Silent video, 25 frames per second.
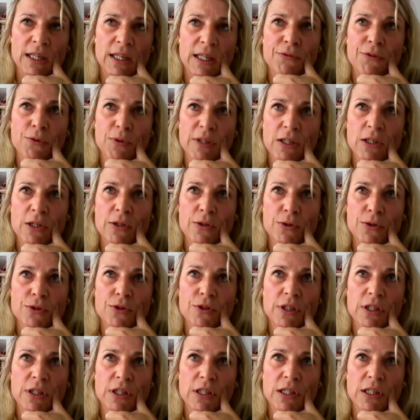if you
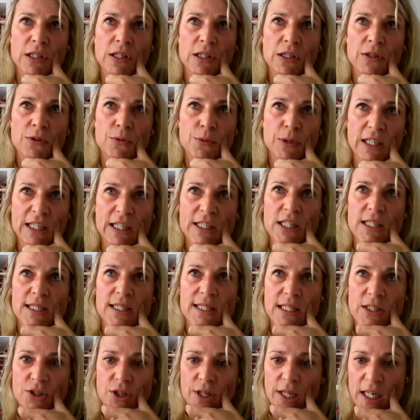include
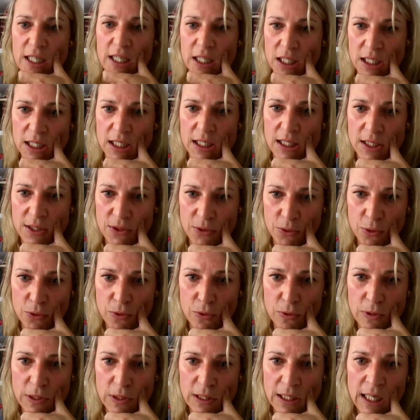religious education in
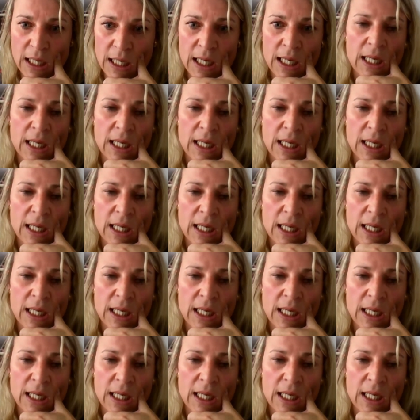school,